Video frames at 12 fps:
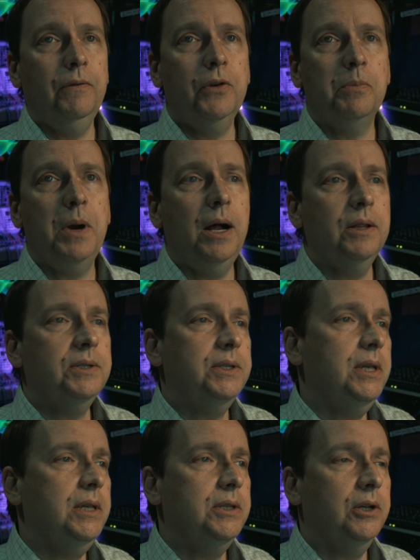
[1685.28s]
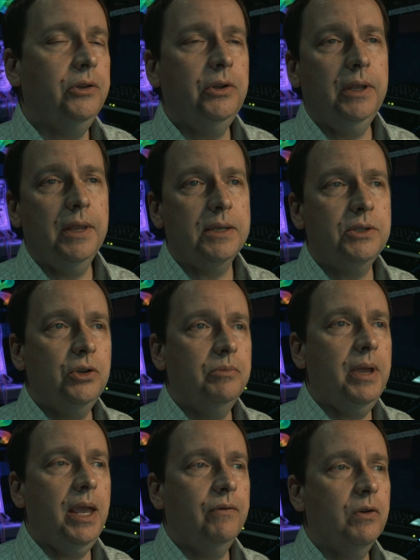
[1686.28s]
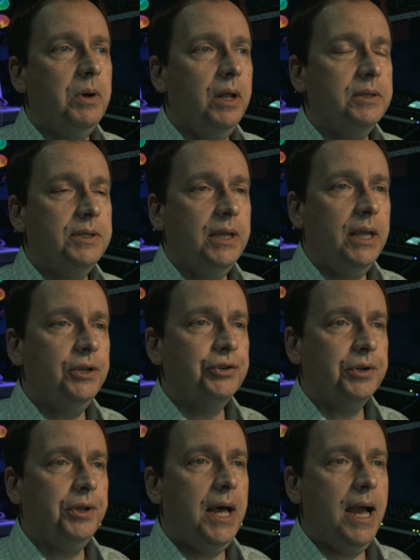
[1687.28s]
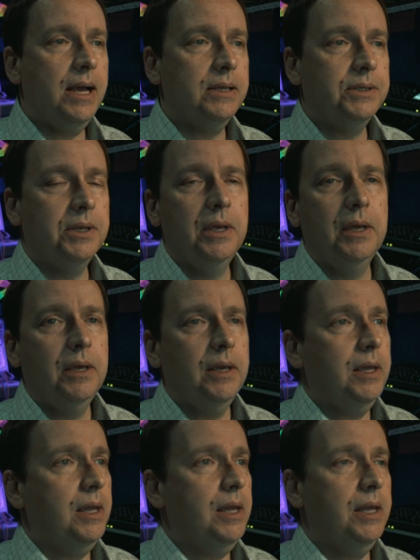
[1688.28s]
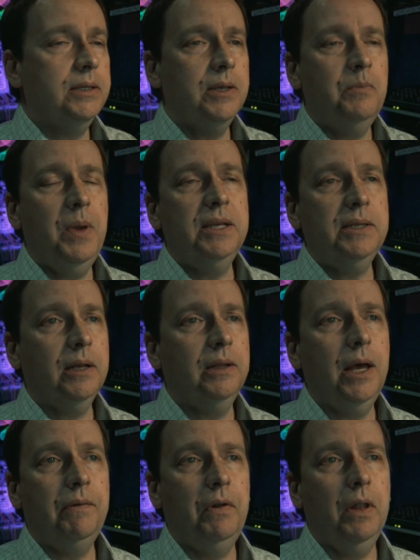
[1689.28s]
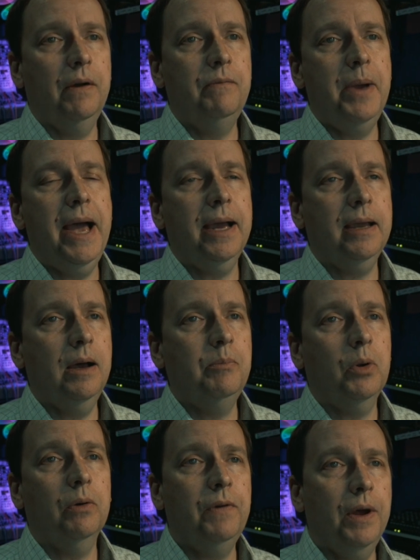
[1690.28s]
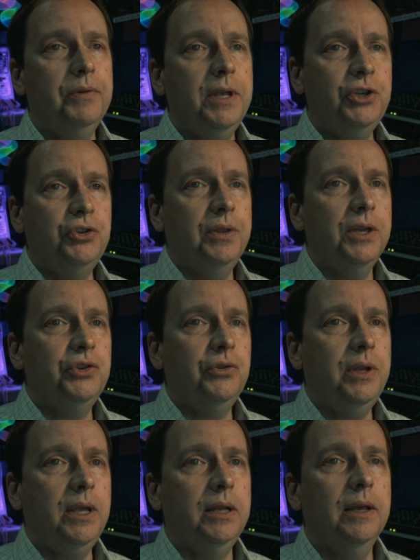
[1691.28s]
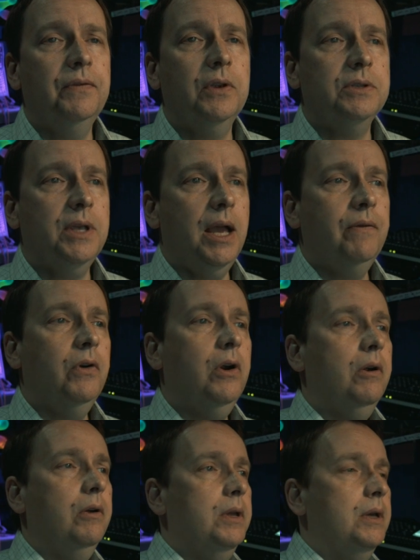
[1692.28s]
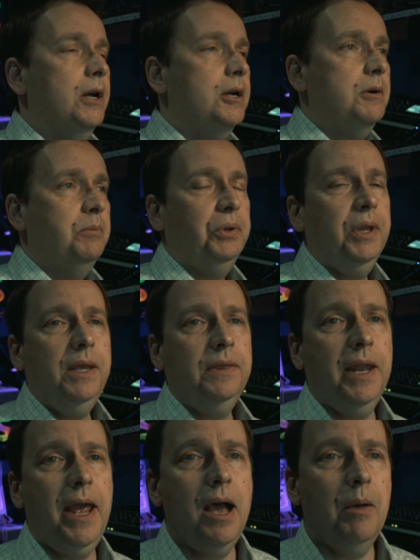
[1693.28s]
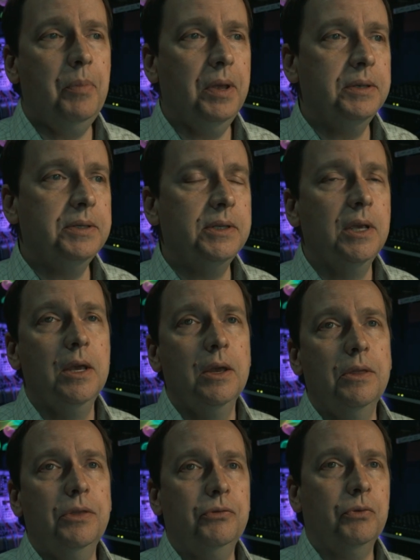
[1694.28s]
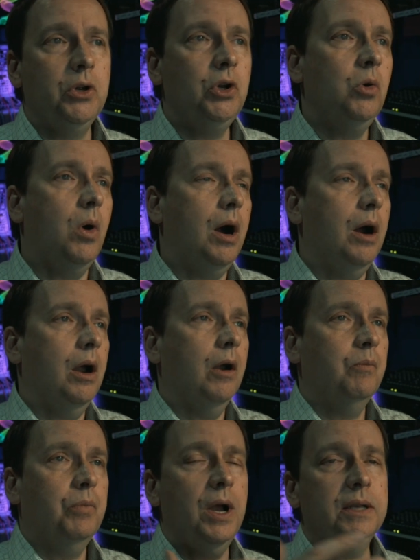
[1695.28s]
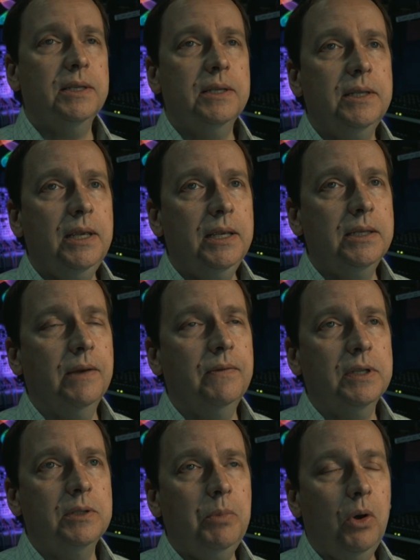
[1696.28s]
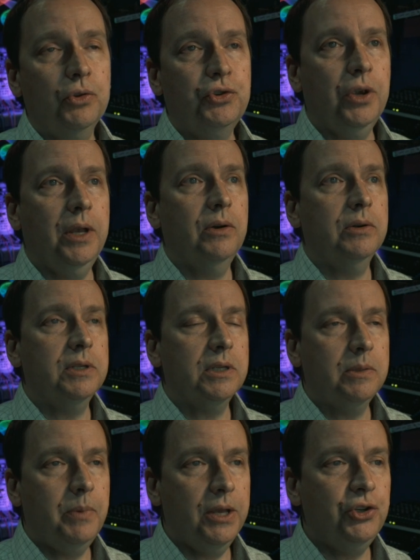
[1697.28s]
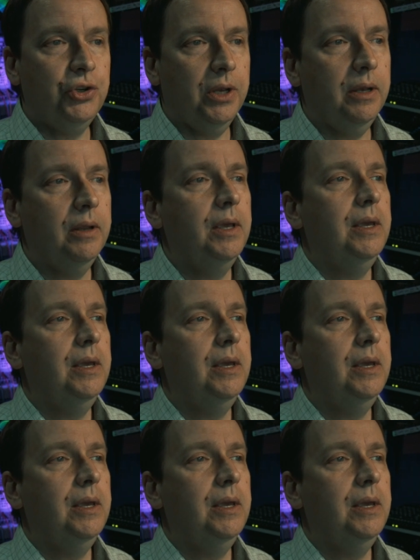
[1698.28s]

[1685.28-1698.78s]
of your policies, including that student behavior policy in your class is a basic level of backup or foundation that you need. If there's ever a complaint that happens through our processes of expulsion or suspension,